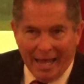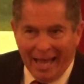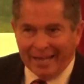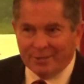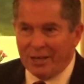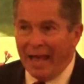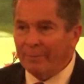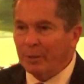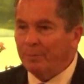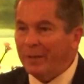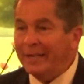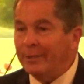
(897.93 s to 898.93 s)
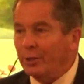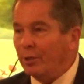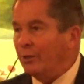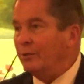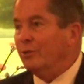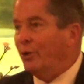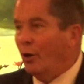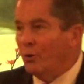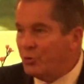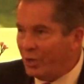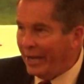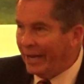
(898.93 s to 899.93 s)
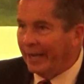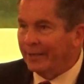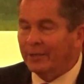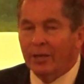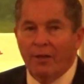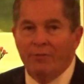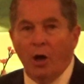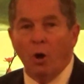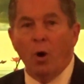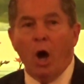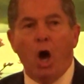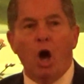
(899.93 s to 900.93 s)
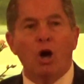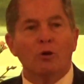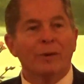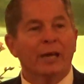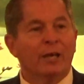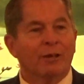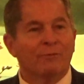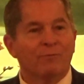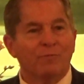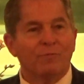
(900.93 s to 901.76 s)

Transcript: and Simon Peter, who said, though all men